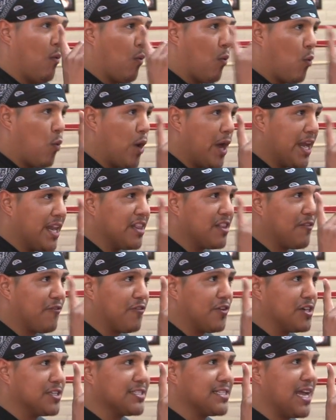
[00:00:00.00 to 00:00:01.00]
quitting the
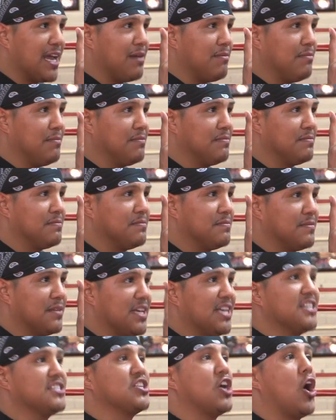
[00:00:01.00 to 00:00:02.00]
first time
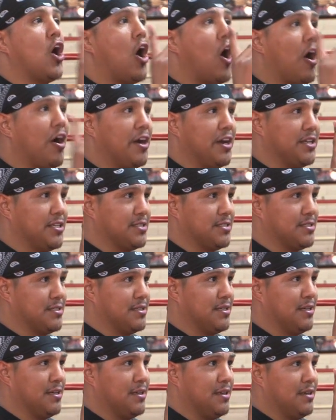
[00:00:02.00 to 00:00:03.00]
is the
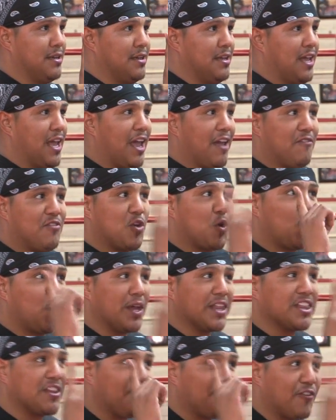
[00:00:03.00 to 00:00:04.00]
hardest. If you
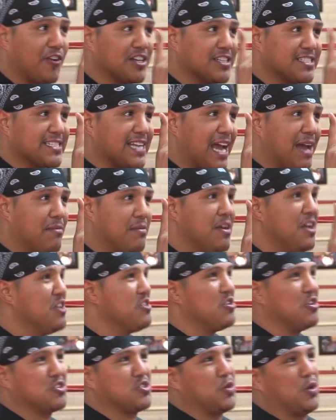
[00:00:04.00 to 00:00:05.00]
quit the first time,
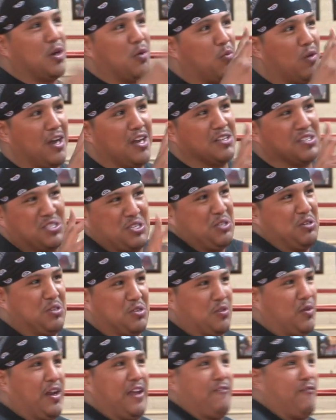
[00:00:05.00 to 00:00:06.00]
you'll do it 1, 2,
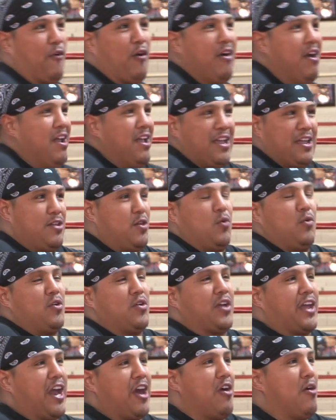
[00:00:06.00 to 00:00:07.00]
3, 4. You
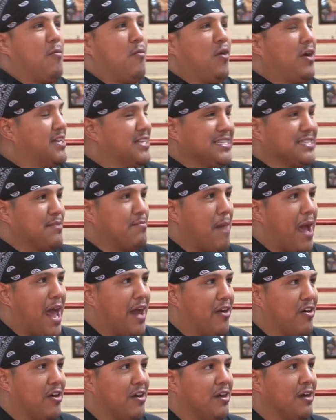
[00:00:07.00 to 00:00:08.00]
won't care no more. It doesn't
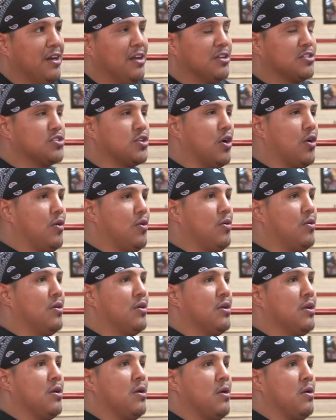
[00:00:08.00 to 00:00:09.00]
matter. So,